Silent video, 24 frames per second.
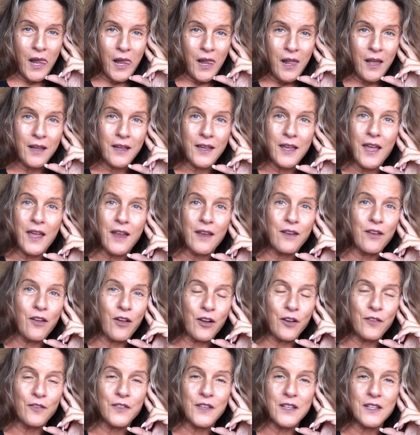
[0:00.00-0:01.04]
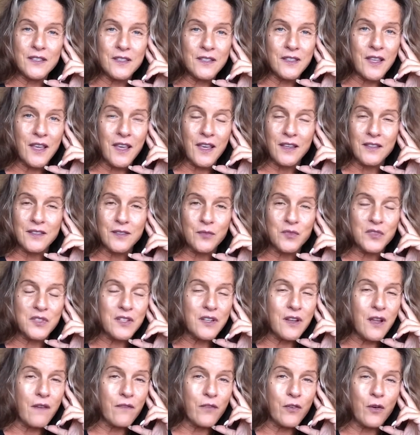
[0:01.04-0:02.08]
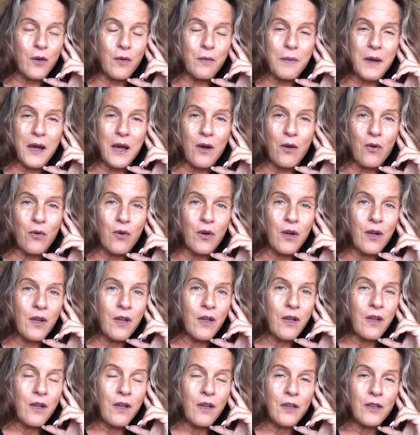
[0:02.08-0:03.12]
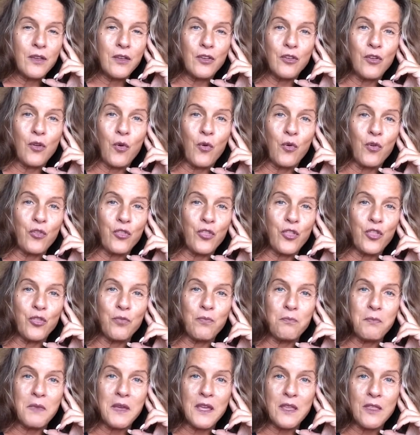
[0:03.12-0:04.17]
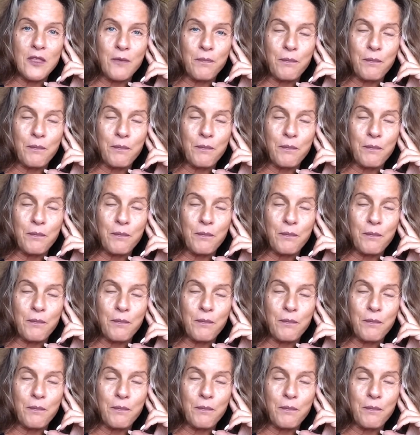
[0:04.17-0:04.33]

Again, none of these things. It was never about, you know, me the